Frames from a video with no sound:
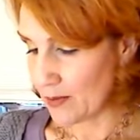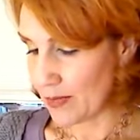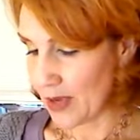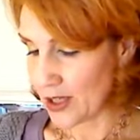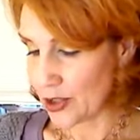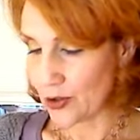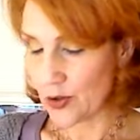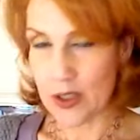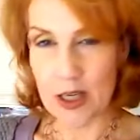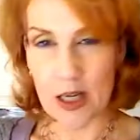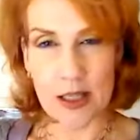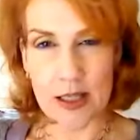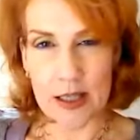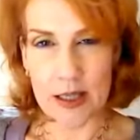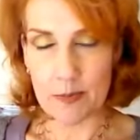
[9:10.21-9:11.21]
Badger is
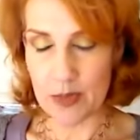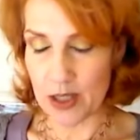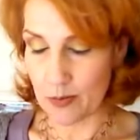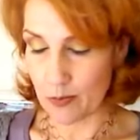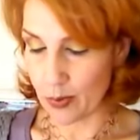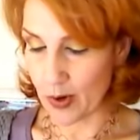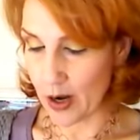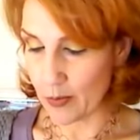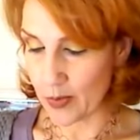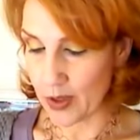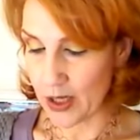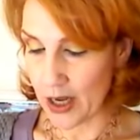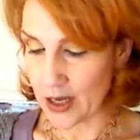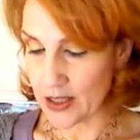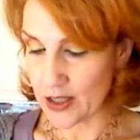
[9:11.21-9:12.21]
a deep, deep brown, but
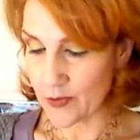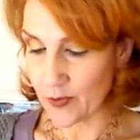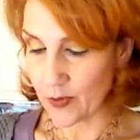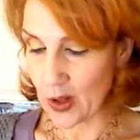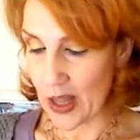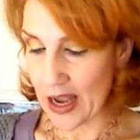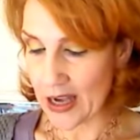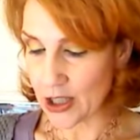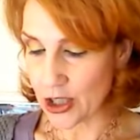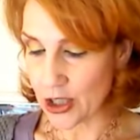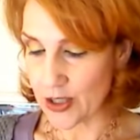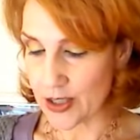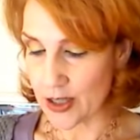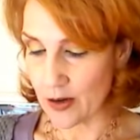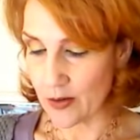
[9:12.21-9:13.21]
it has
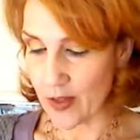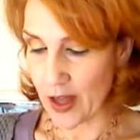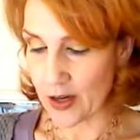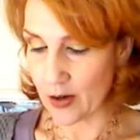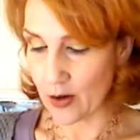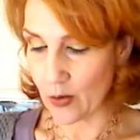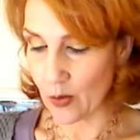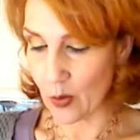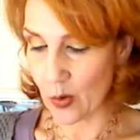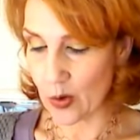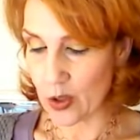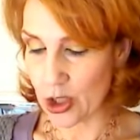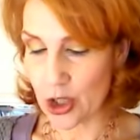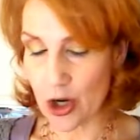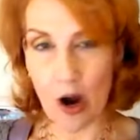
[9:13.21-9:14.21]
flashes of that
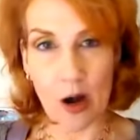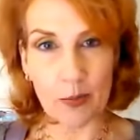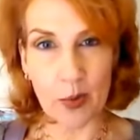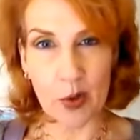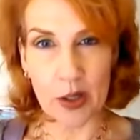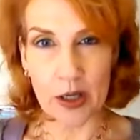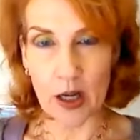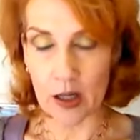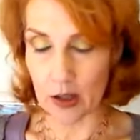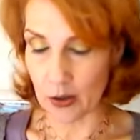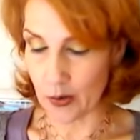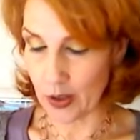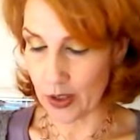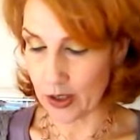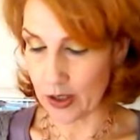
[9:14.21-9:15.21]
orange coppery
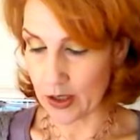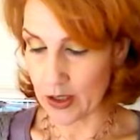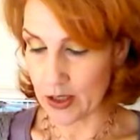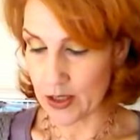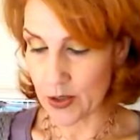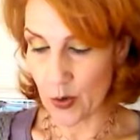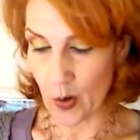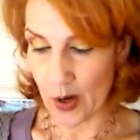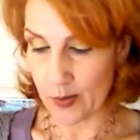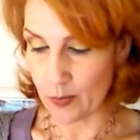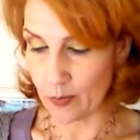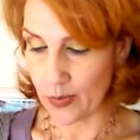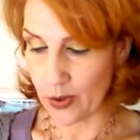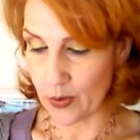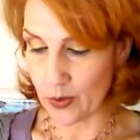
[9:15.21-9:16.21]
color in it. It is quite
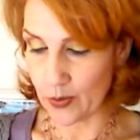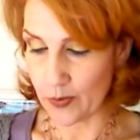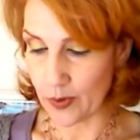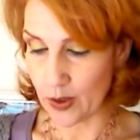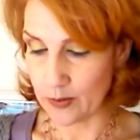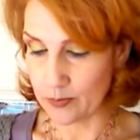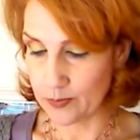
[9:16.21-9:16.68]
beautiful.